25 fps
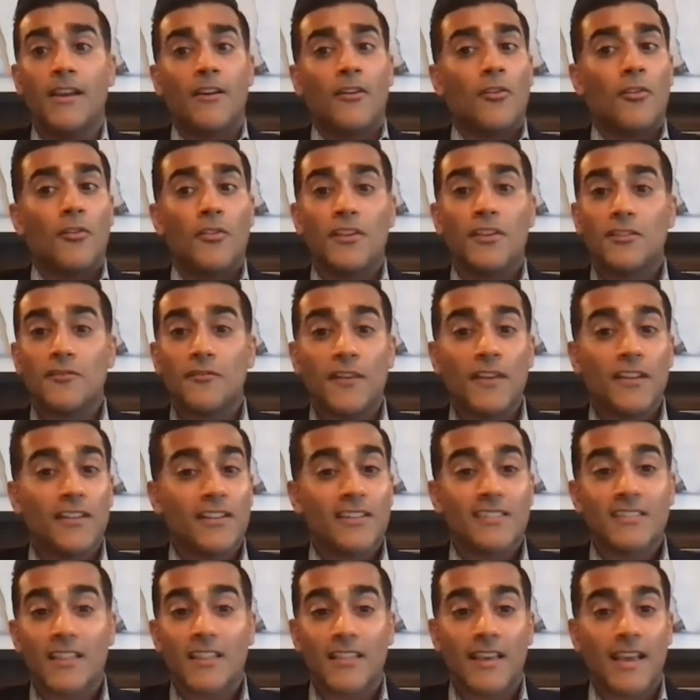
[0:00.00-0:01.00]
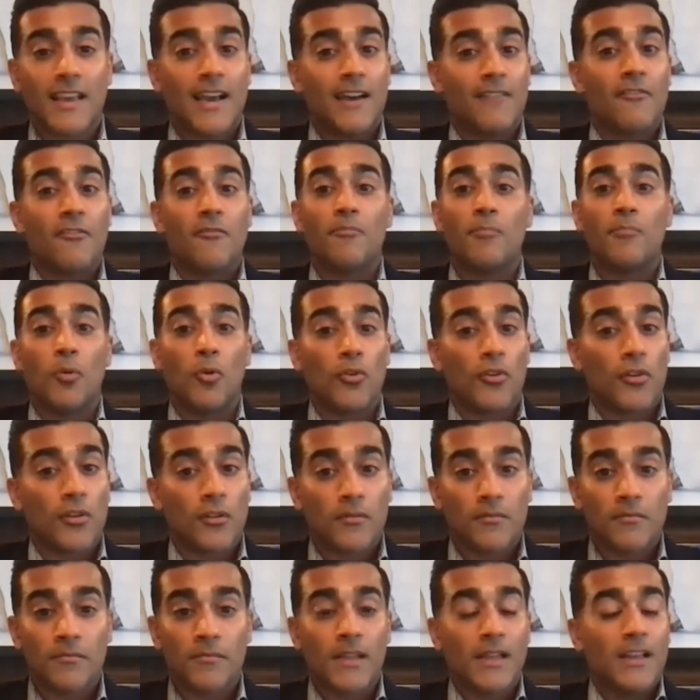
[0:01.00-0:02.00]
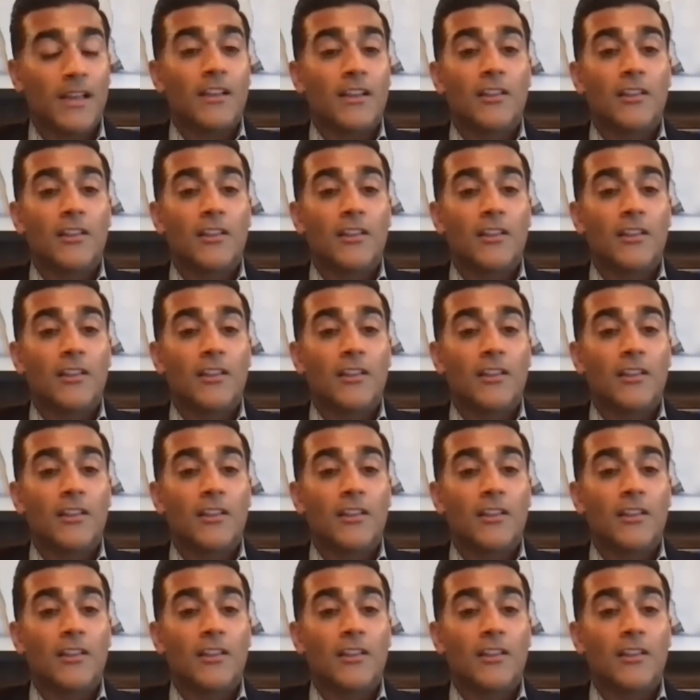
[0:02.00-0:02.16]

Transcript: or these feelings that they have of boredom,